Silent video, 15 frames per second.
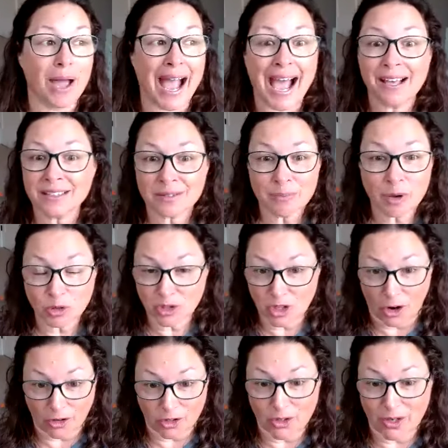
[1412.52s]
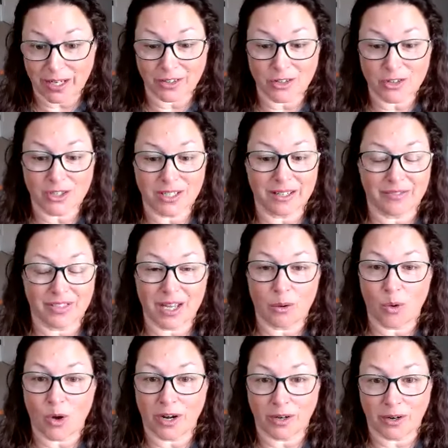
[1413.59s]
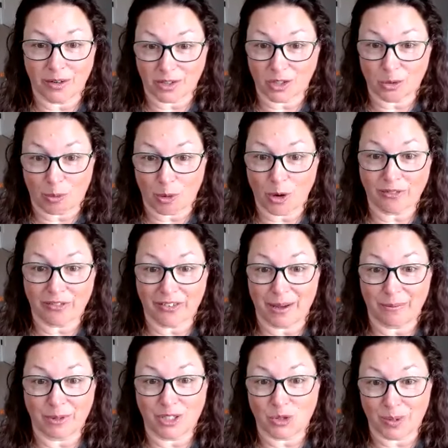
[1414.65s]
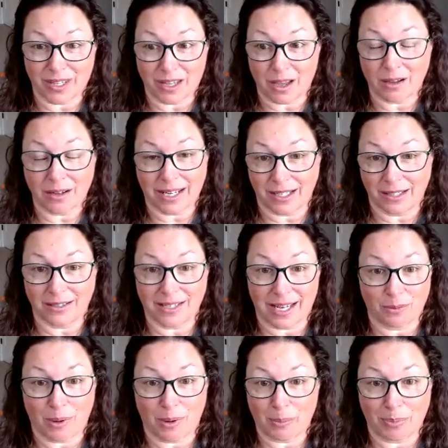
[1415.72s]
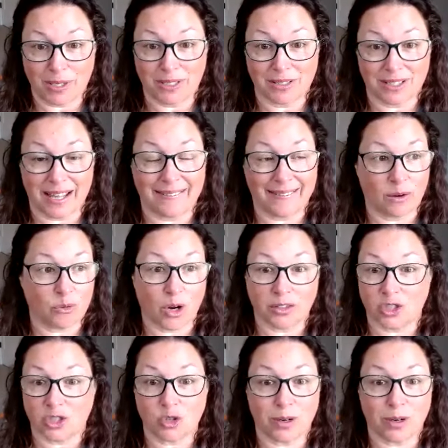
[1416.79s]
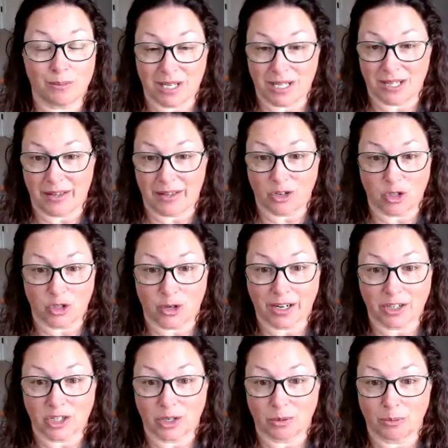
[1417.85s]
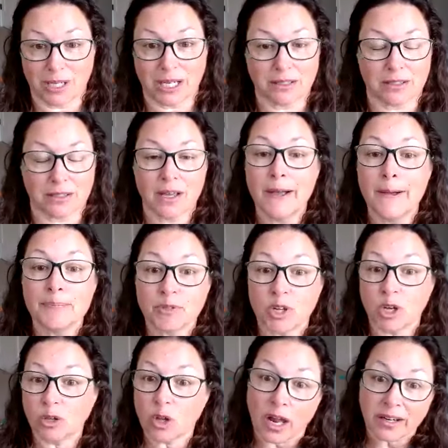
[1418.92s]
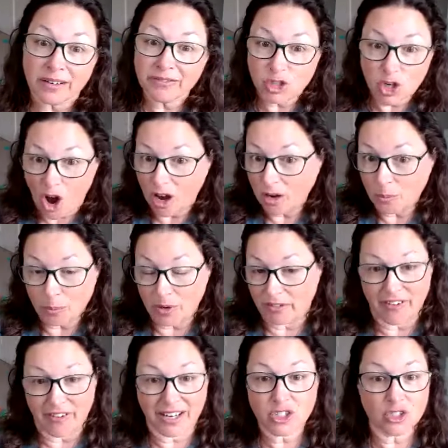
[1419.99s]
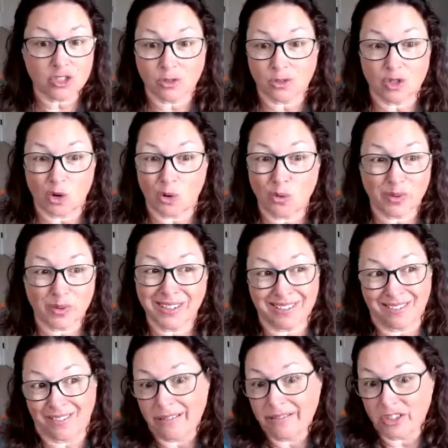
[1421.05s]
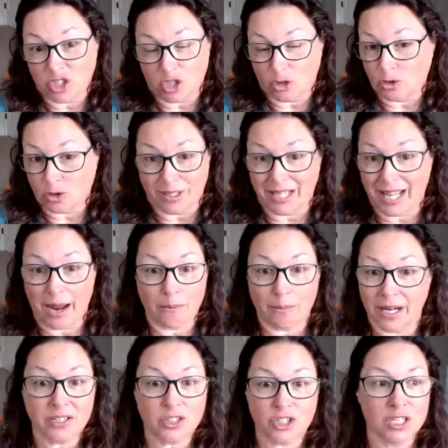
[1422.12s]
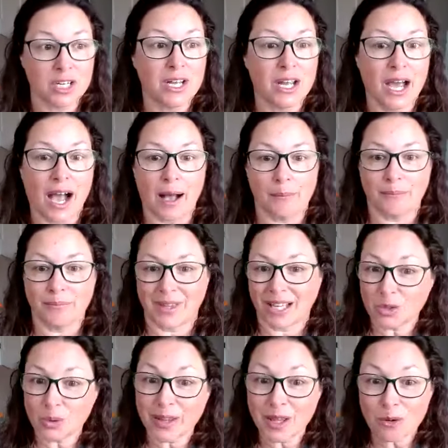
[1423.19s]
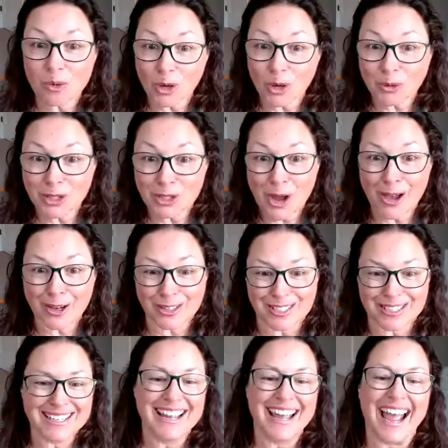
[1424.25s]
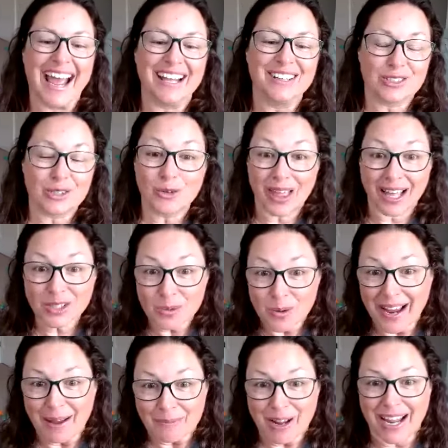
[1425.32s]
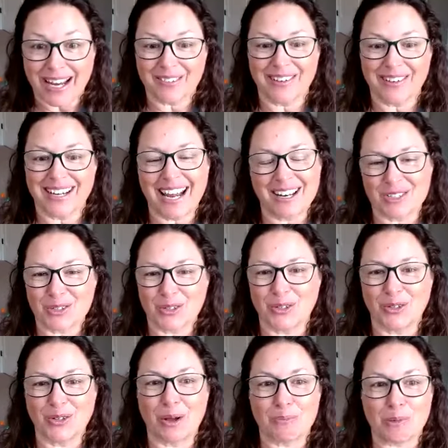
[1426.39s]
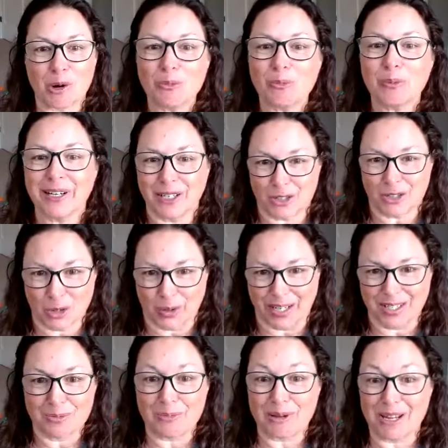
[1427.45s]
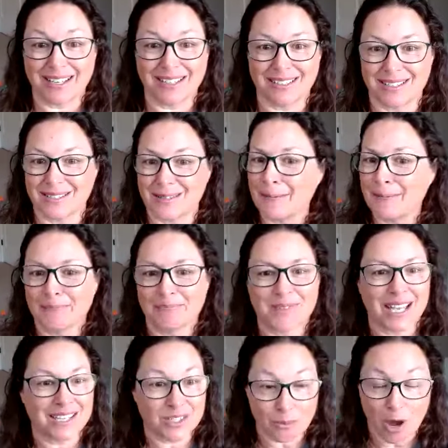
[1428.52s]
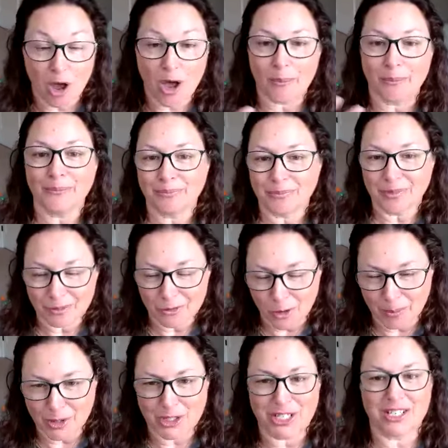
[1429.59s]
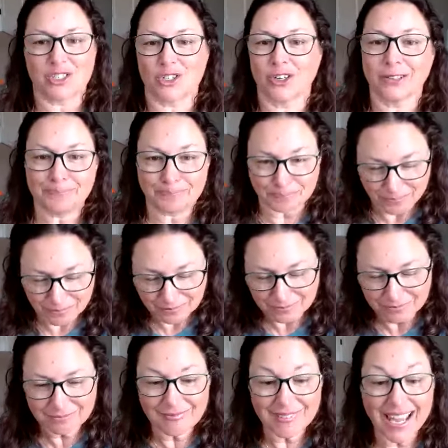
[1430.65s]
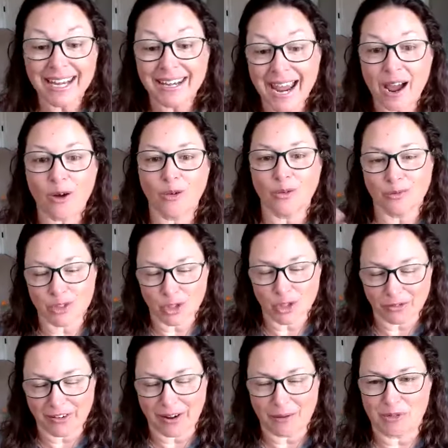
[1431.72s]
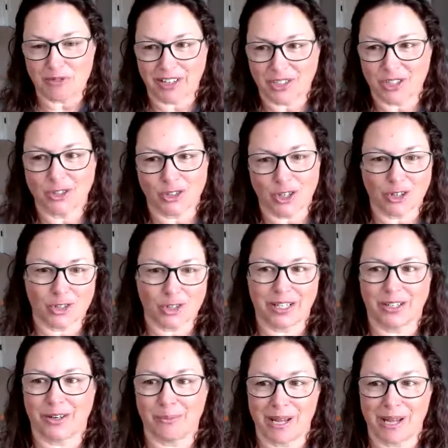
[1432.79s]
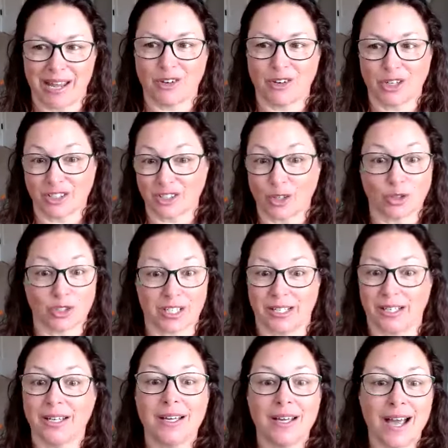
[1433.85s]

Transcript: Ask most dog trainers if they want to support families with young kids and puppies, and they run screaming the other direction because a lot of dog professionals don't really love children that much. That's why they work with dogs. And so that's why I'm kind of a natural, appropriate choice, because as a mom, former teacher, and now certified professional dog trainer and behavior consultant,